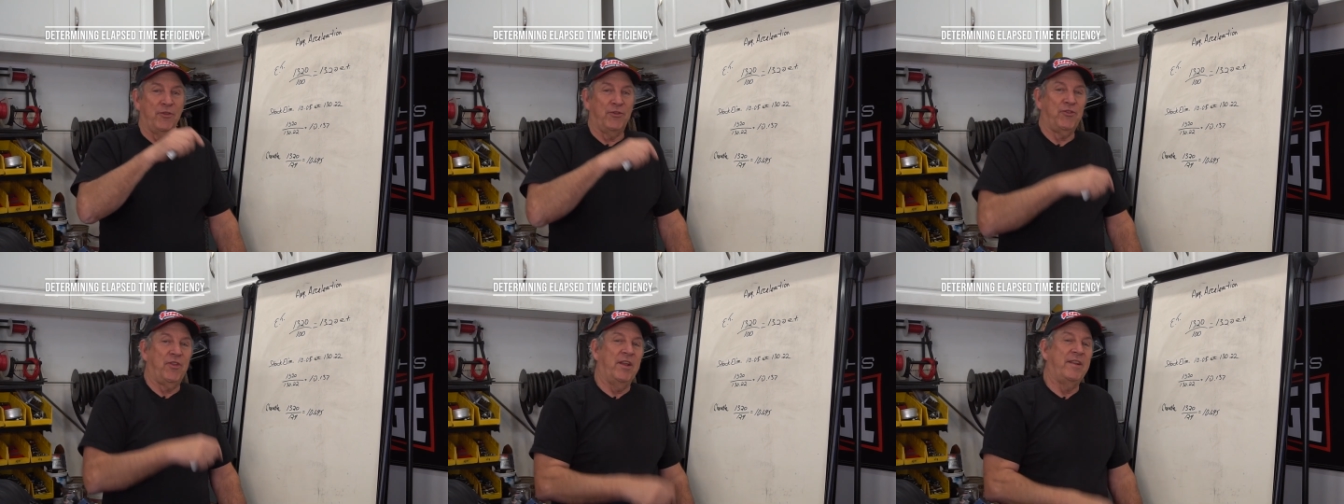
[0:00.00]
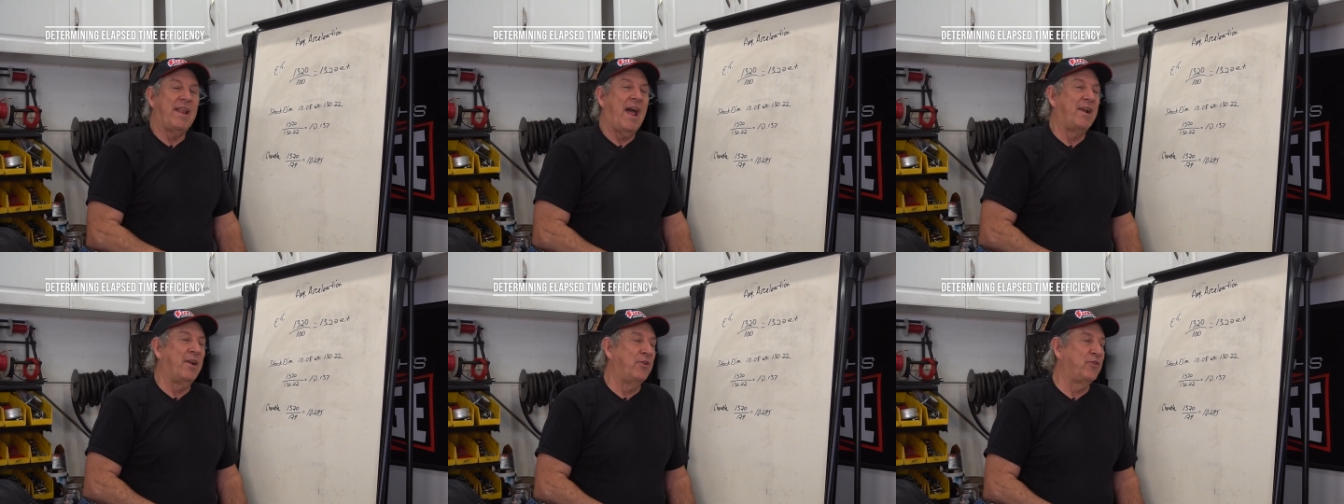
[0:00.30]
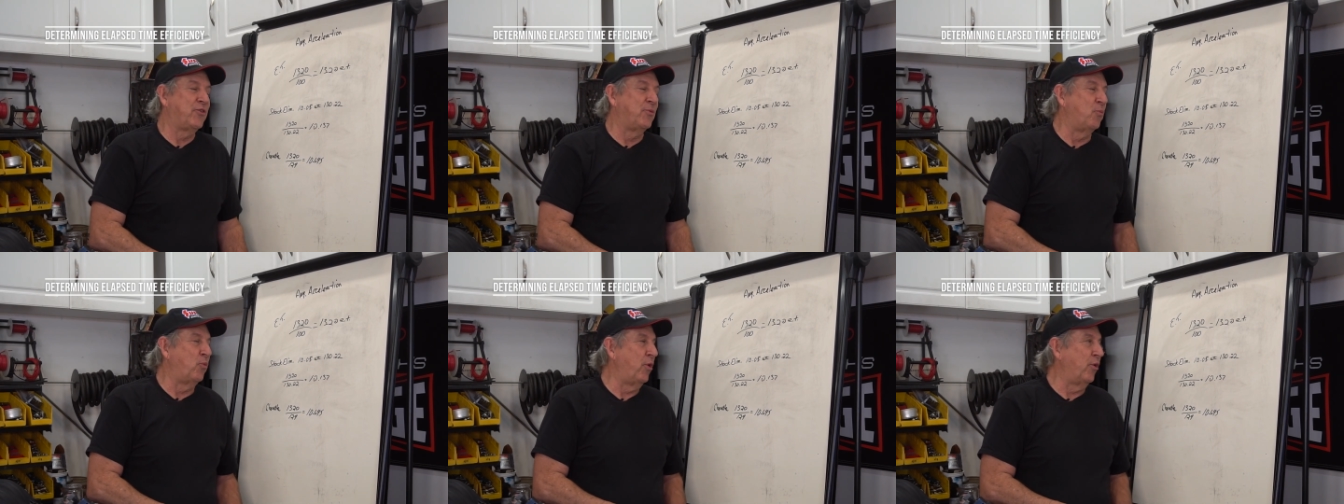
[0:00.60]
this thing down
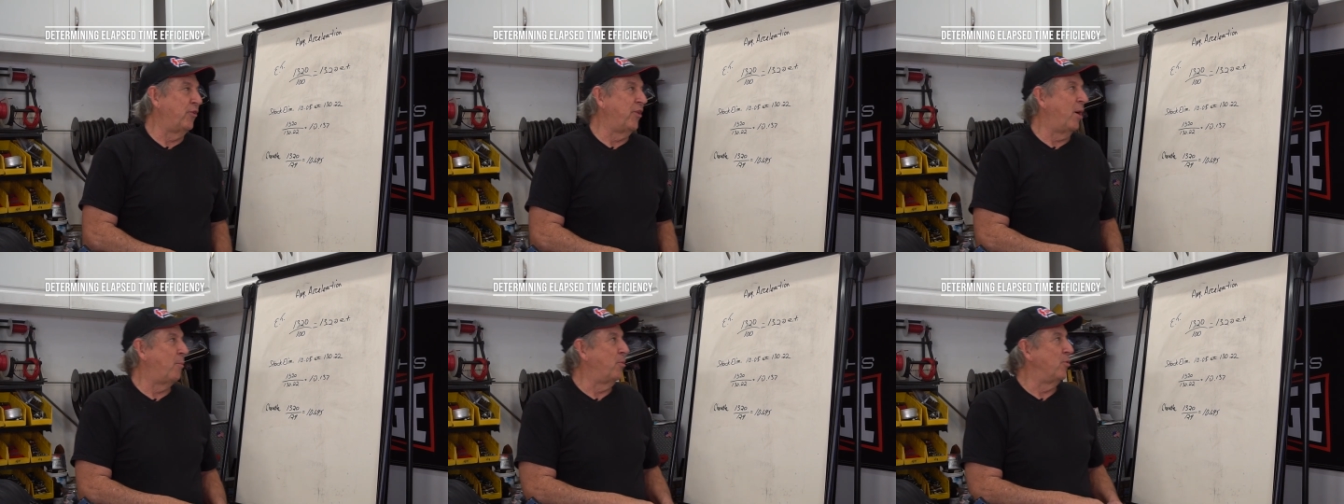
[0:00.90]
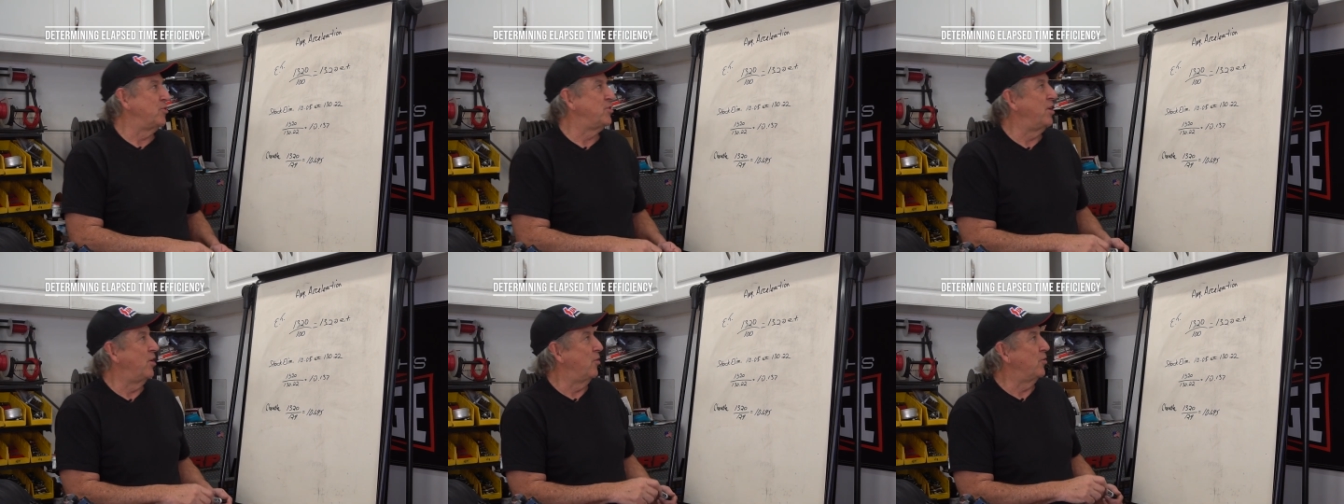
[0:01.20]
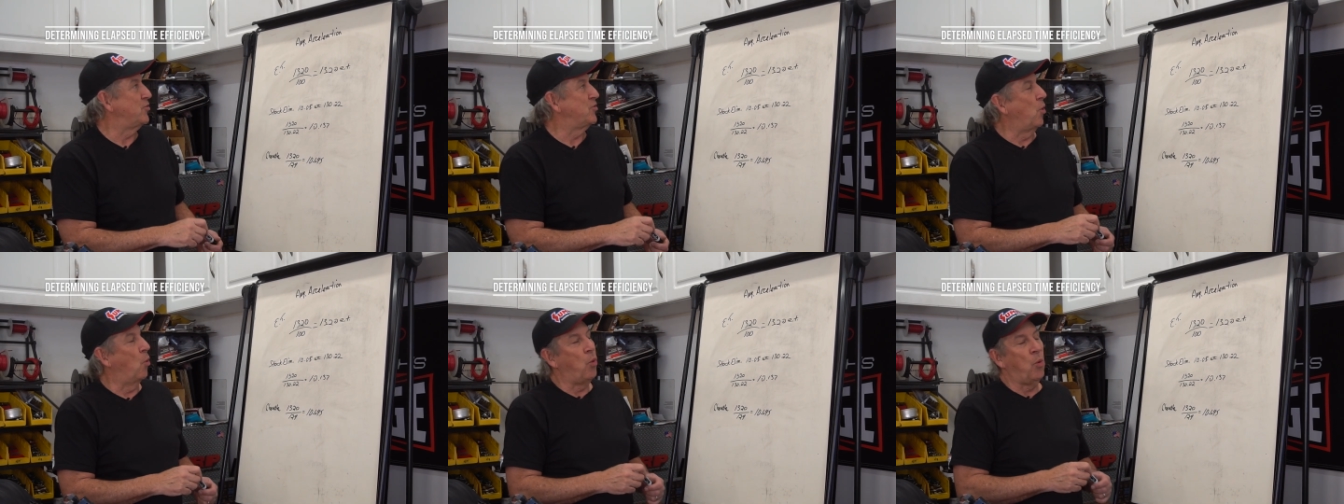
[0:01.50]
into some real numbers
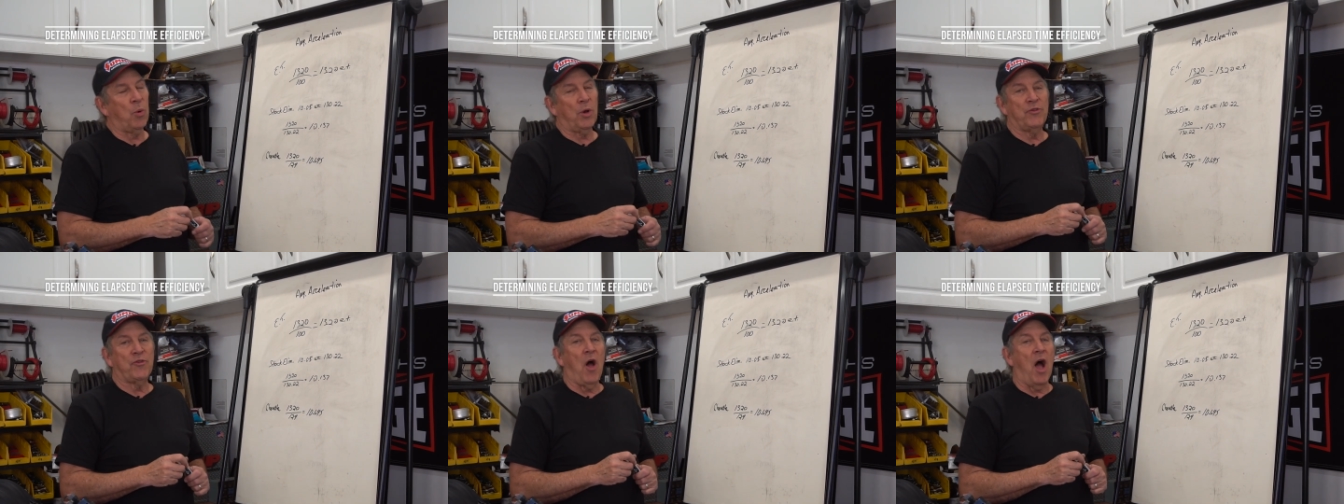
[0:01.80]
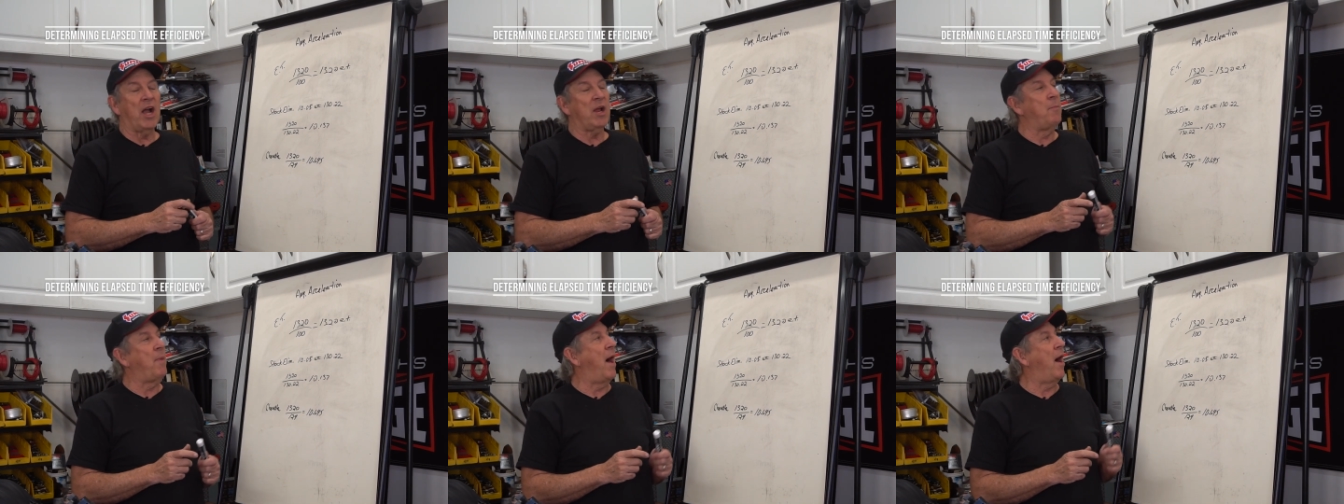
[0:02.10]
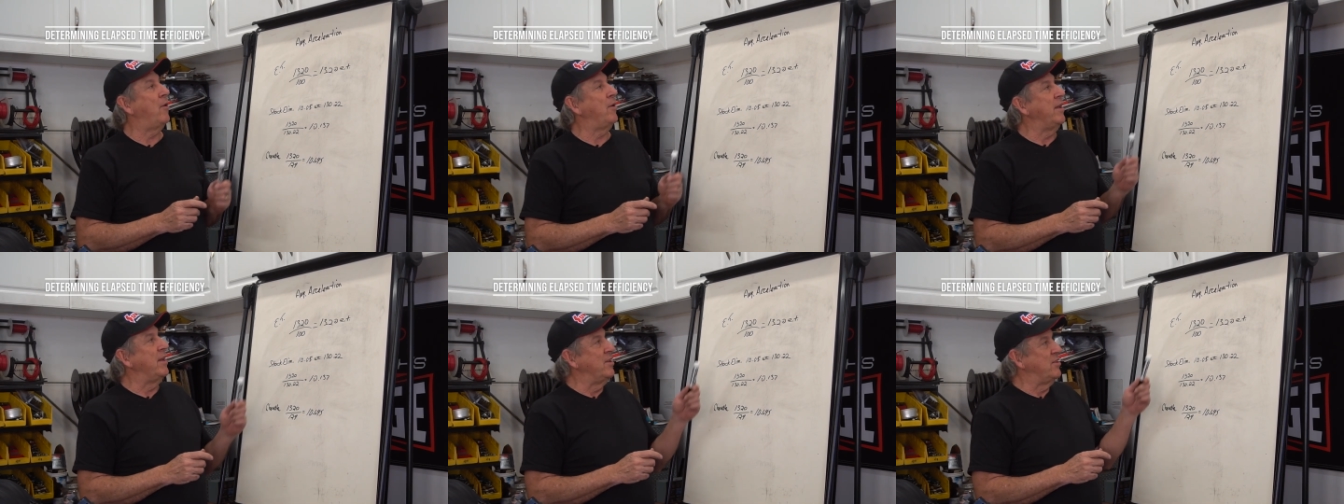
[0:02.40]
here. So what we're going to talk
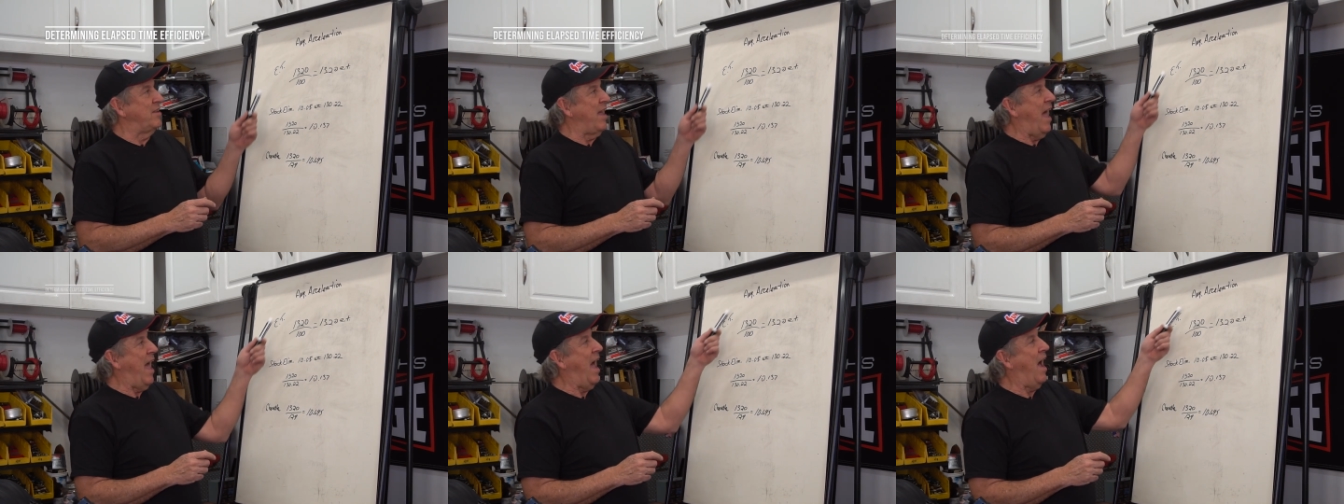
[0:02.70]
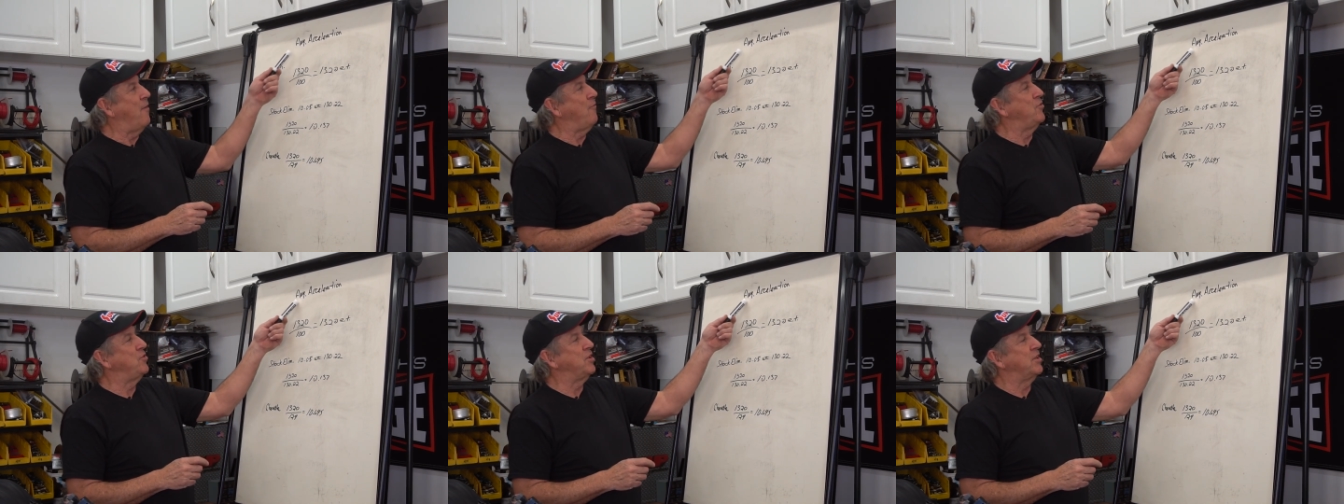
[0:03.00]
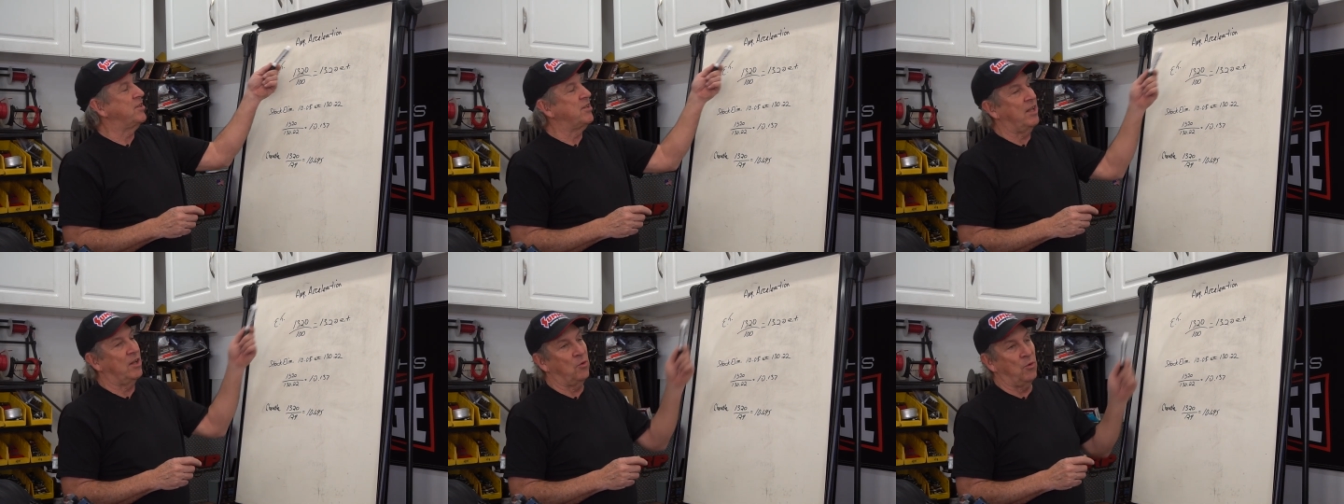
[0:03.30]
about is average
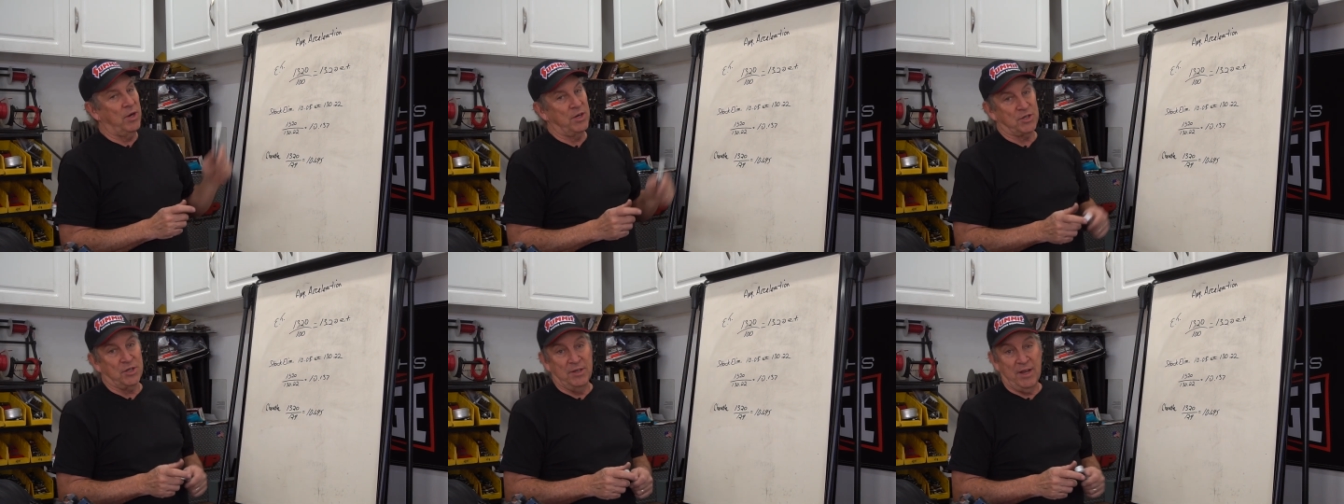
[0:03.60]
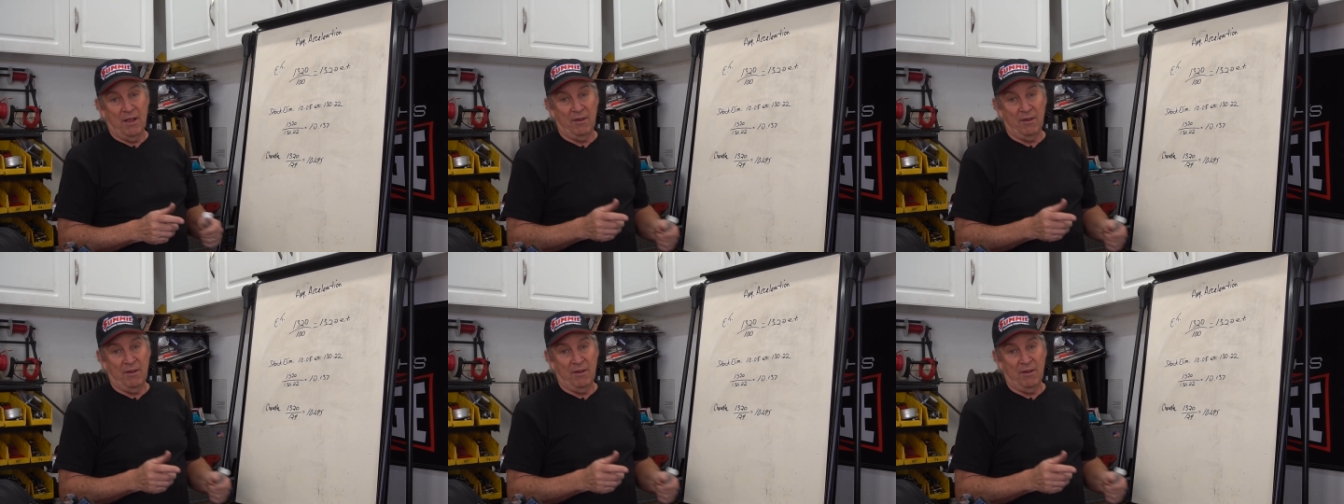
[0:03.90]
acceleration.